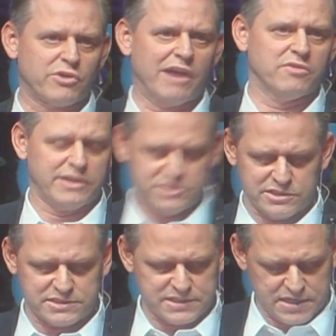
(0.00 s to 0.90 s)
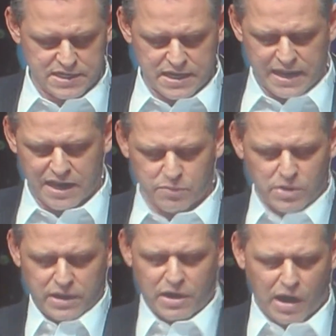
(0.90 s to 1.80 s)
travel agents. And
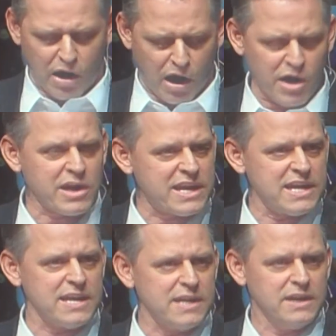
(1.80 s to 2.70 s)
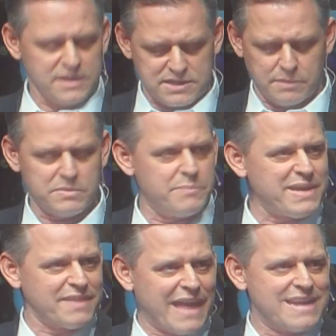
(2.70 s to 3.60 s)
our key to being
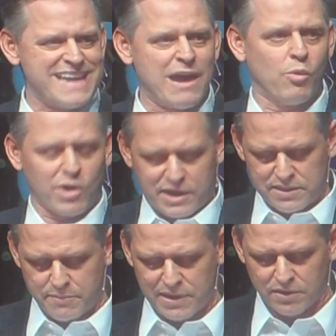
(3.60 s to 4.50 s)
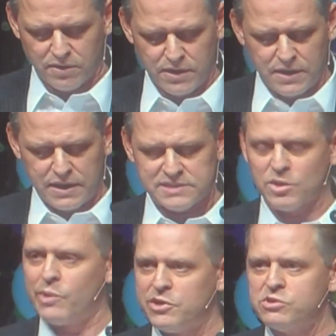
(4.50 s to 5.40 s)
that network in the middle is that
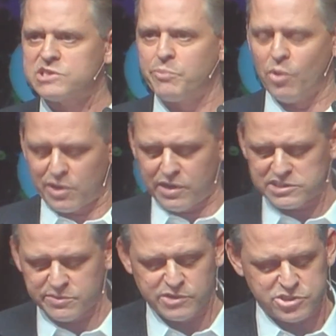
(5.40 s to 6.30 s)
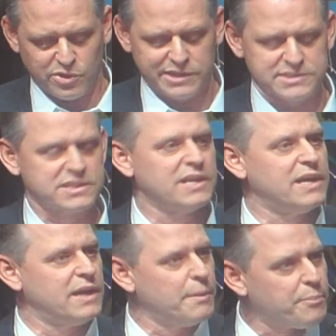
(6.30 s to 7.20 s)
we do support customer choice,
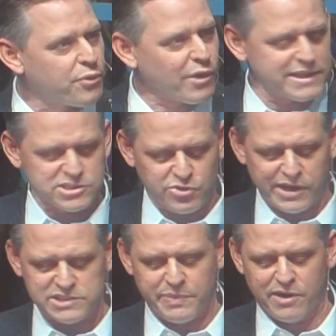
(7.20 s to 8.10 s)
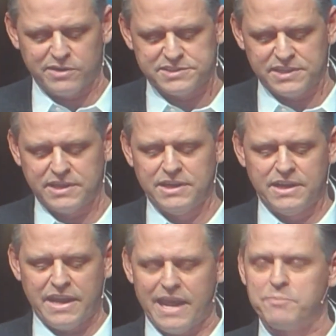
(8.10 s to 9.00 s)
price transparency,
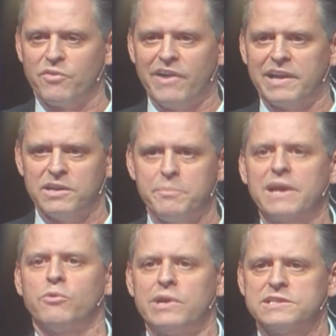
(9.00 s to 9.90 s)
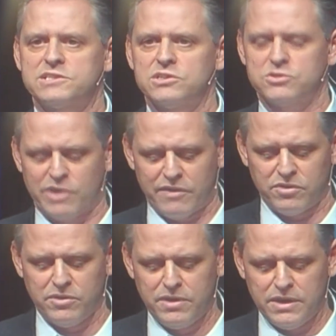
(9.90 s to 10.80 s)
and providing ubiquitous travel
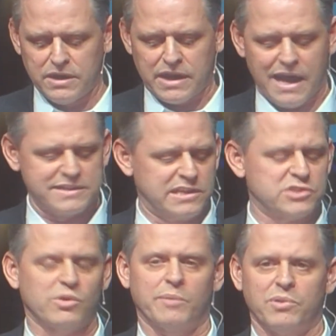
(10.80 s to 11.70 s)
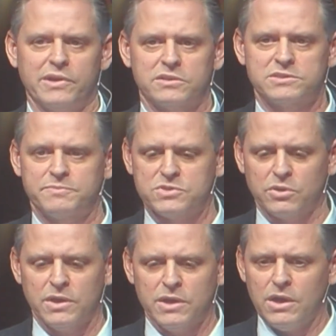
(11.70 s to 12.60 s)
content to our players. So
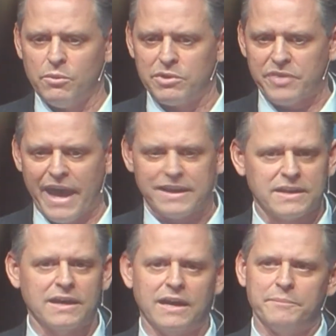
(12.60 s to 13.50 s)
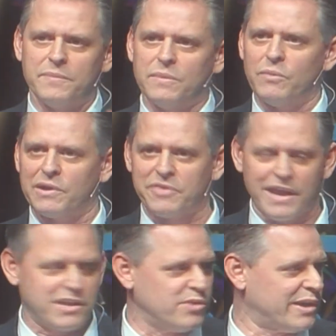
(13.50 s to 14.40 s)
with that, I want to
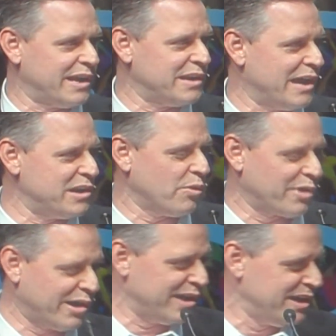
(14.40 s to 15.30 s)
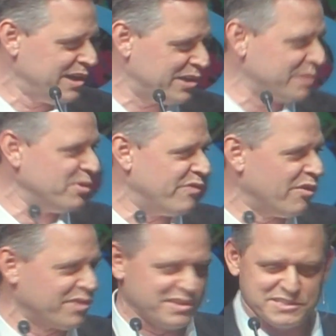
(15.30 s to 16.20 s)
thank you, and I know we're going to move over
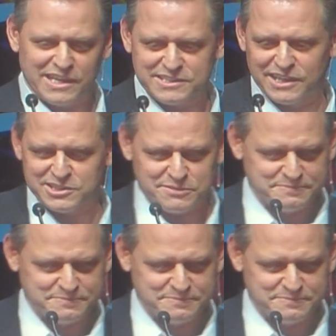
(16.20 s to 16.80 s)
to this next session.